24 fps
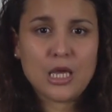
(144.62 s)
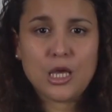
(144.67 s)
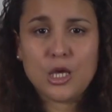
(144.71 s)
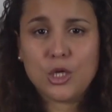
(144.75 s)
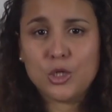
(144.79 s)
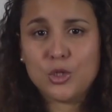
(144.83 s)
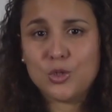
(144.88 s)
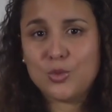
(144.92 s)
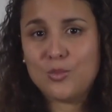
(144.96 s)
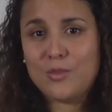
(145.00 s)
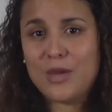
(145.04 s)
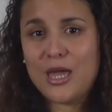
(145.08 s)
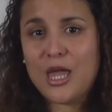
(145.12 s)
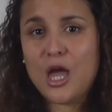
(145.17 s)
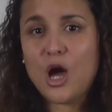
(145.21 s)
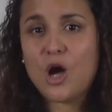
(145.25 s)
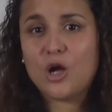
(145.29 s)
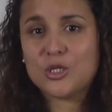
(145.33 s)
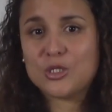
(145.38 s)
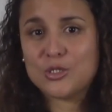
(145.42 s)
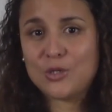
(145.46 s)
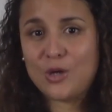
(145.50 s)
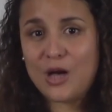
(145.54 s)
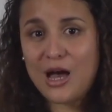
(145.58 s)
You may
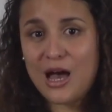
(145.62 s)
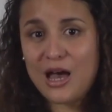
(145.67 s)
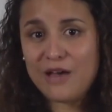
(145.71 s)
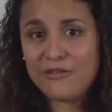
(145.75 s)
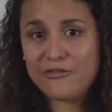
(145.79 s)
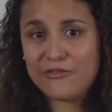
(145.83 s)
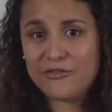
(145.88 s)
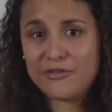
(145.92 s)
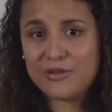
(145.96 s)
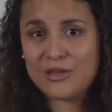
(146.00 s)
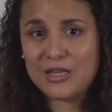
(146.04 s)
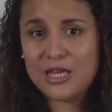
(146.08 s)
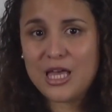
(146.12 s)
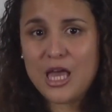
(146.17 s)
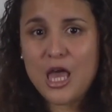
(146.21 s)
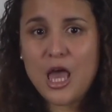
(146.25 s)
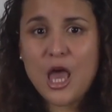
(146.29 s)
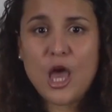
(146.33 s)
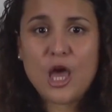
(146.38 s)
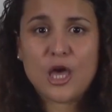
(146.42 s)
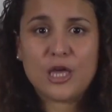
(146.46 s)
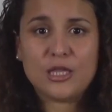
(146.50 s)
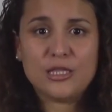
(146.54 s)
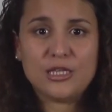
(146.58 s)
also have
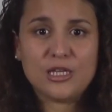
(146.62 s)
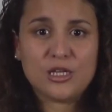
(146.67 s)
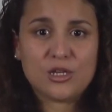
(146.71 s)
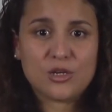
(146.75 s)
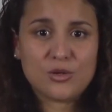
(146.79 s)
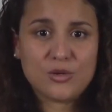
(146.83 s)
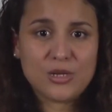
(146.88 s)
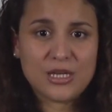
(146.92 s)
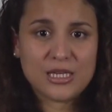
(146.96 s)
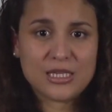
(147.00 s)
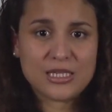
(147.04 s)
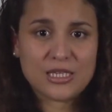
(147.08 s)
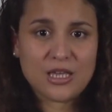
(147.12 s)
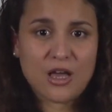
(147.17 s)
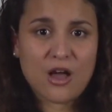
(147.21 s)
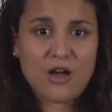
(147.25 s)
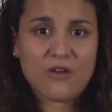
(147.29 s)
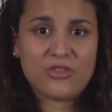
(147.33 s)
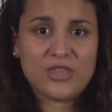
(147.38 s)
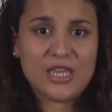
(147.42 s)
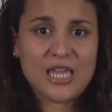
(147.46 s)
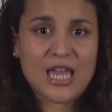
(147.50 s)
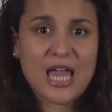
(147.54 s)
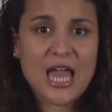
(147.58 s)
an increase
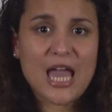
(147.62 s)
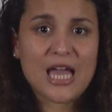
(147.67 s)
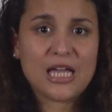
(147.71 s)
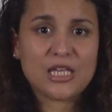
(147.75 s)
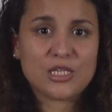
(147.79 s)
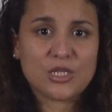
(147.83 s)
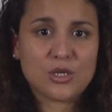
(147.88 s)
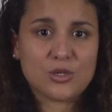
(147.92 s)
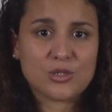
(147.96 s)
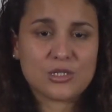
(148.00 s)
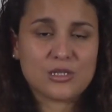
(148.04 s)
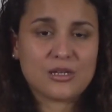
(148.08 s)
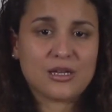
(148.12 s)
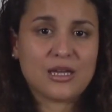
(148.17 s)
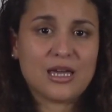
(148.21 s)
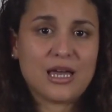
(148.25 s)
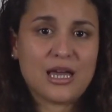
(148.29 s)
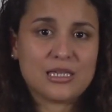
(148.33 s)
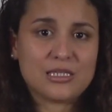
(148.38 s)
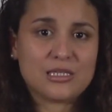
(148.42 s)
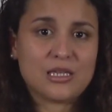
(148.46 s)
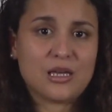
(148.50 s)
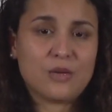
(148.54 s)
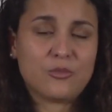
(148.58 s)
of the exhaust
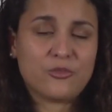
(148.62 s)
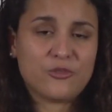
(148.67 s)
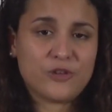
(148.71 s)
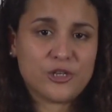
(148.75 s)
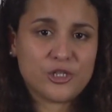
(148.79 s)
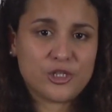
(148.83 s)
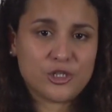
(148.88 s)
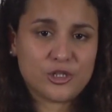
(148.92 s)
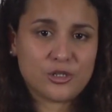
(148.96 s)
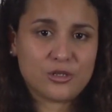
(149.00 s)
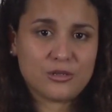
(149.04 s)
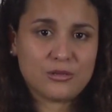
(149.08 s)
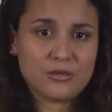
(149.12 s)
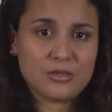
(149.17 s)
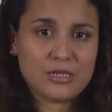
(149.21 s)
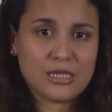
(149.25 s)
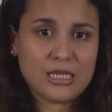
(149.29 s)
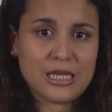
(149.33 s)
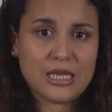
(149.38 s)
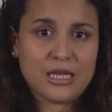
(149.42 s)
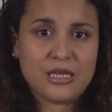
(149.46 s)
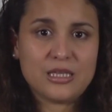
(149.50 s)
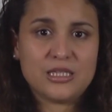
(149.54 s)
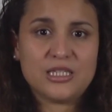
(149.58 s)
gas temperature,
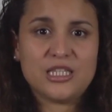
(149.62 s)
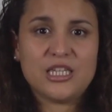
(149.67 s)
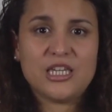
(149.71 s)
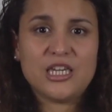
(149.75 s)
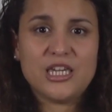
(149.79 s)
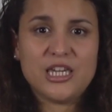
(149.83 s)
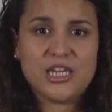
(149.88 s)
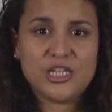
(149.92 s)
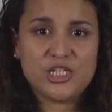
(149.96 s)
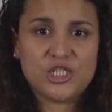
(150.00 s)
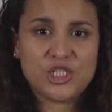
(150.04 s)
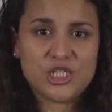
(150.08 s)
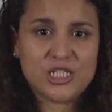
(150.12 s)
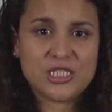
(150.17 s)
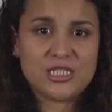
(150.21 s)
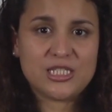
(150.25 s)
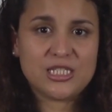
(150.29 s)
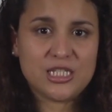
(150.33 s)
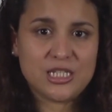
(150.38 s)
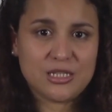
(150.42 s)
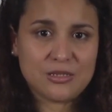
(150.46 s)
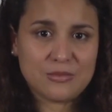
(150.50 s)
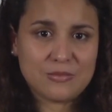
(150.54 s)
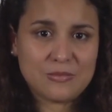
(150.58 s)
the
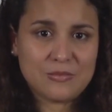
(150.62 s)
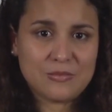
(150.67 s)
EGT.